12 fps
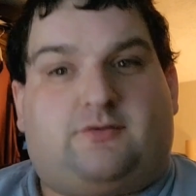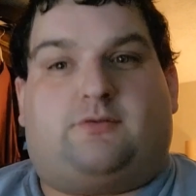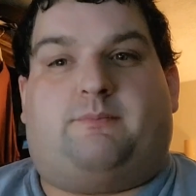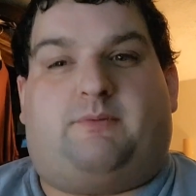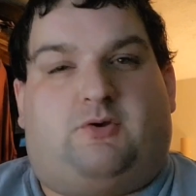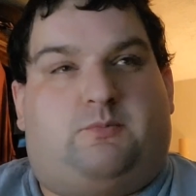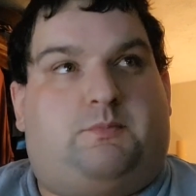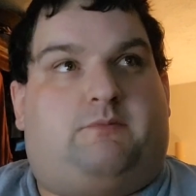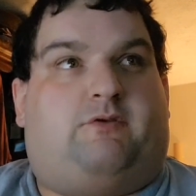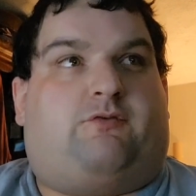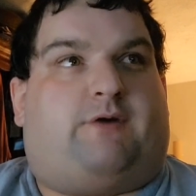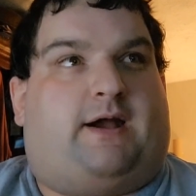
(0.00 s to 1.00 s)
get to some good
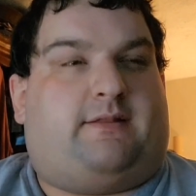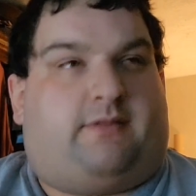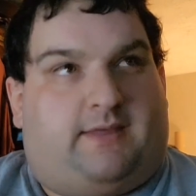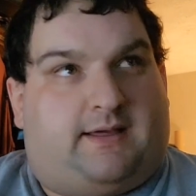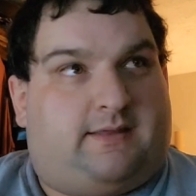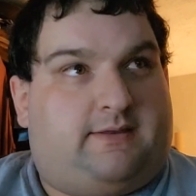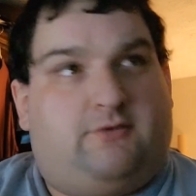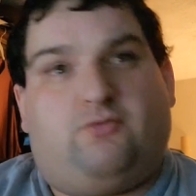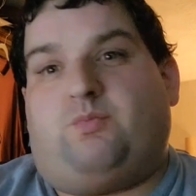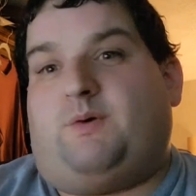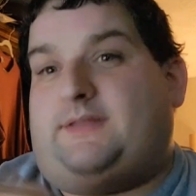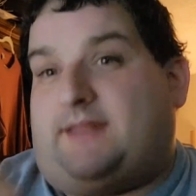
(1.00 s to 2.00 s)
movies, finally.
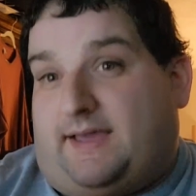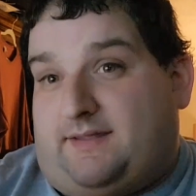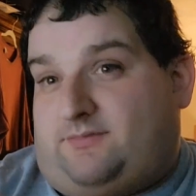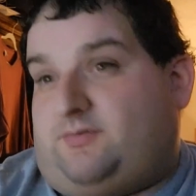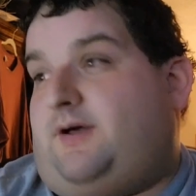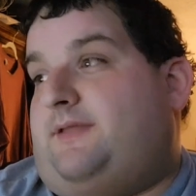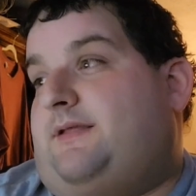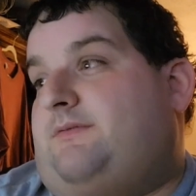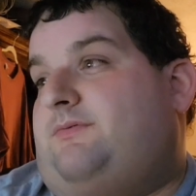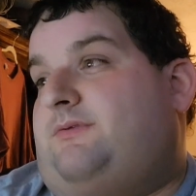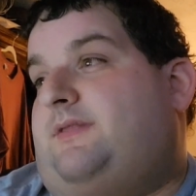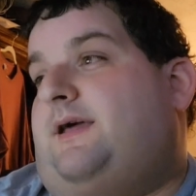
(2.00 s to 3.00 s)
Here's one that I saw
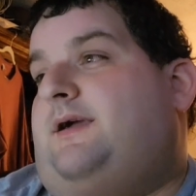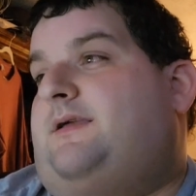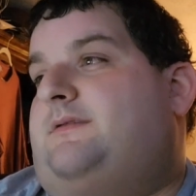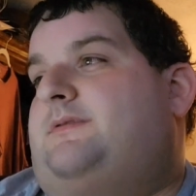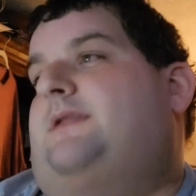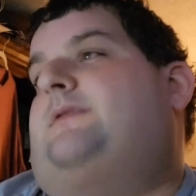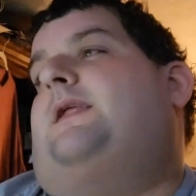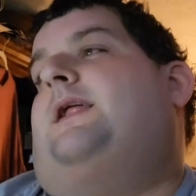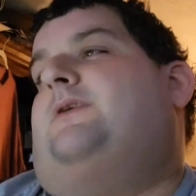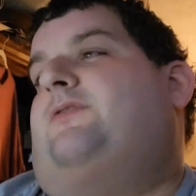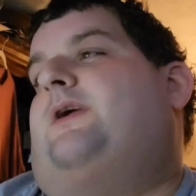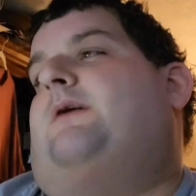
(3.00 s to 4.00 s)
that did not
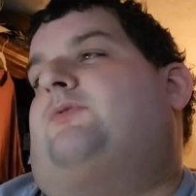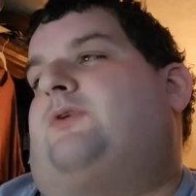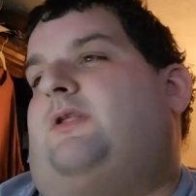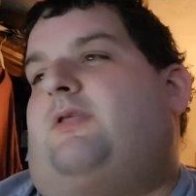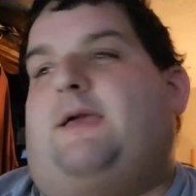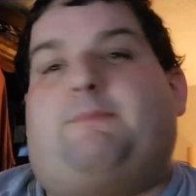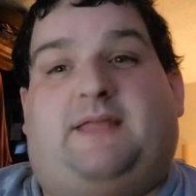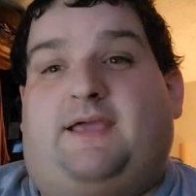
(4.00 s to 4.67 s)
think I was going to like,